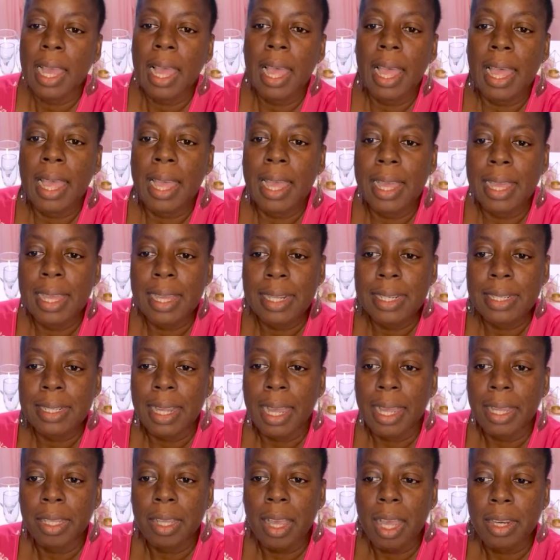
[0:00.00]
And
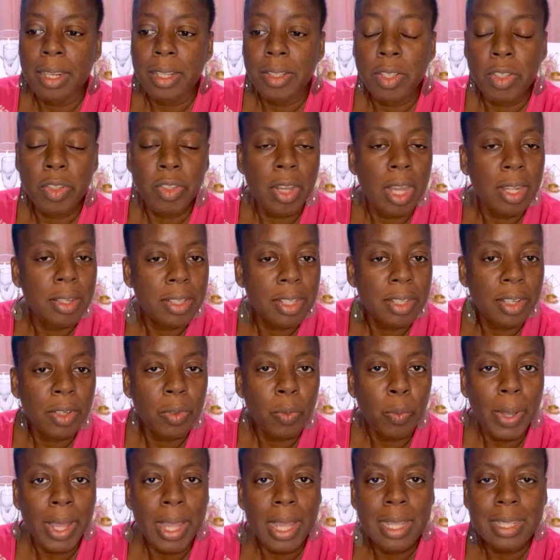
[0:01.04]
I got into Johnson &
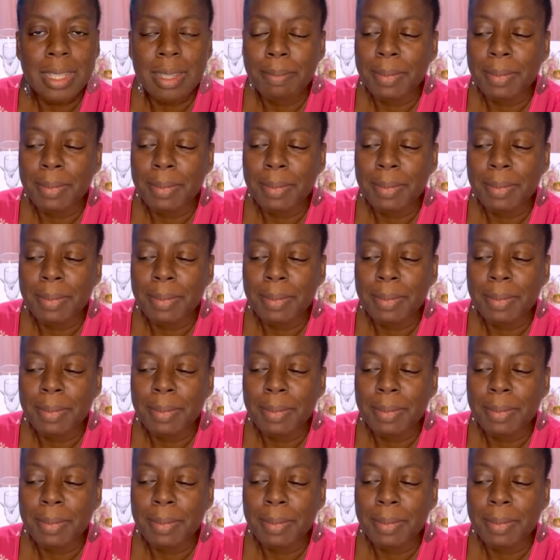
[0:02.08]
Wales.